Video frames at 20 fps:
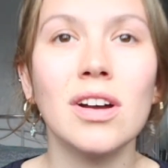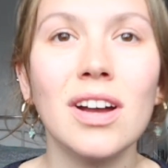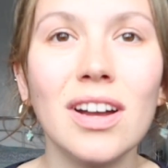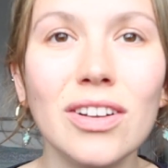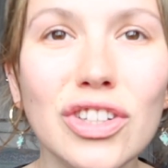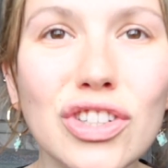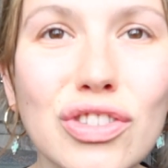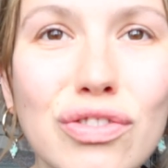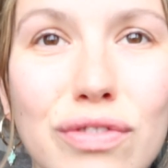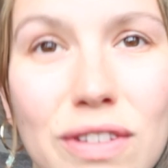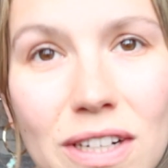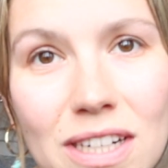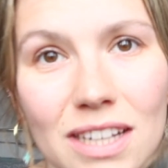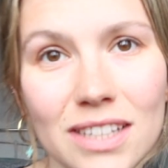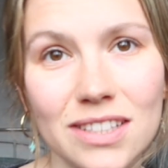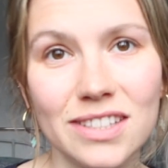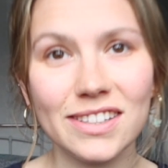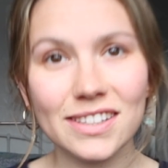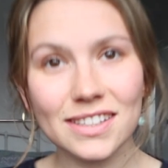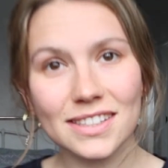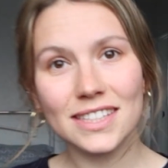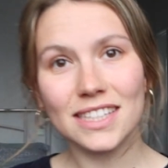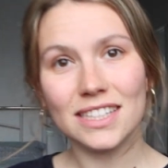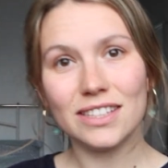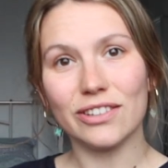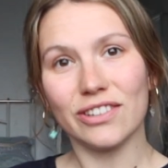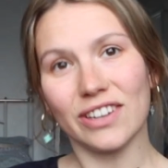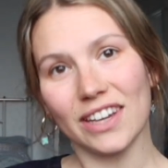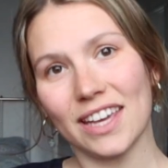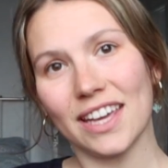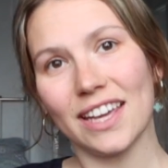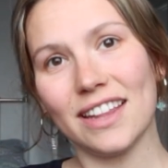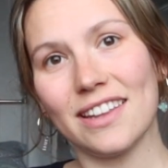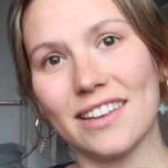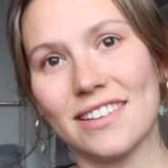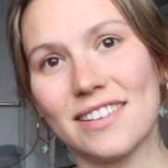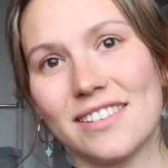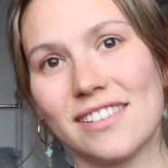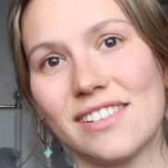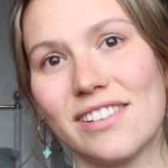I just realised you can see Donkey.
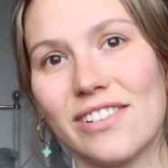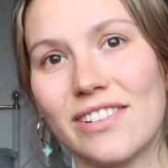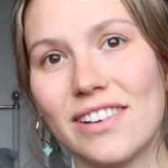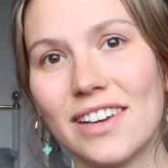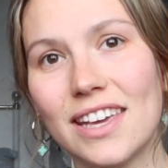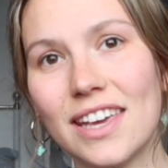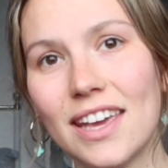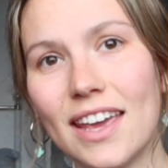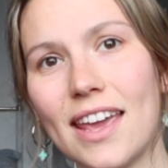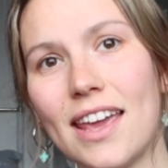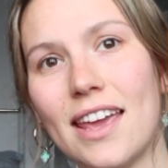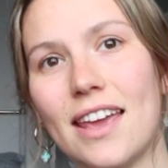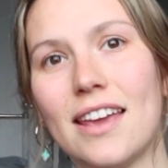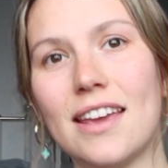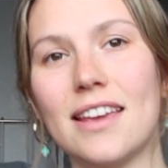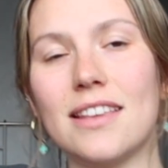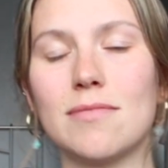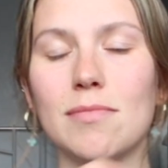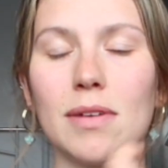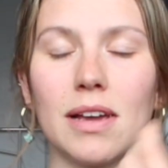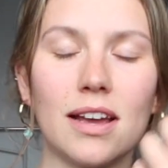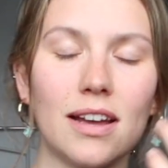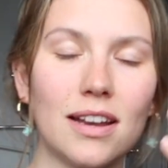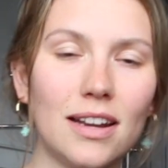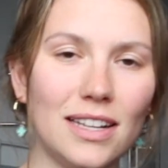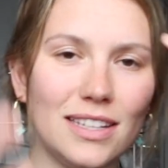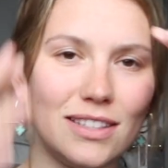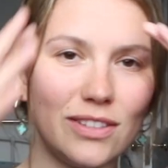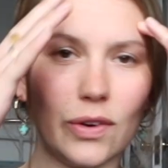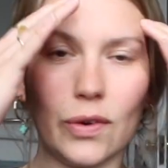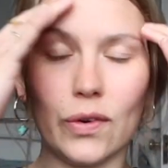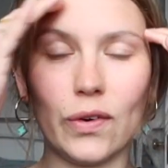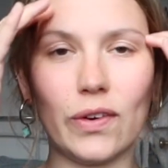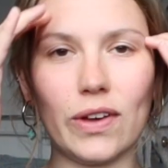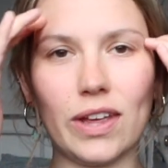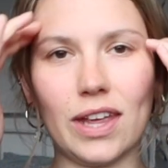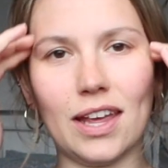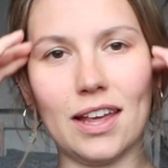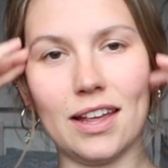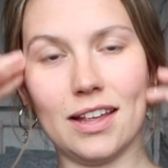This is Donkey, he's my cuddly
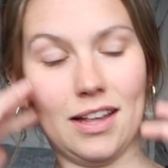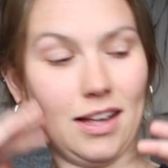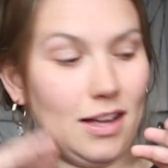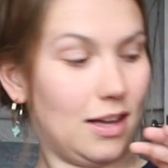toy.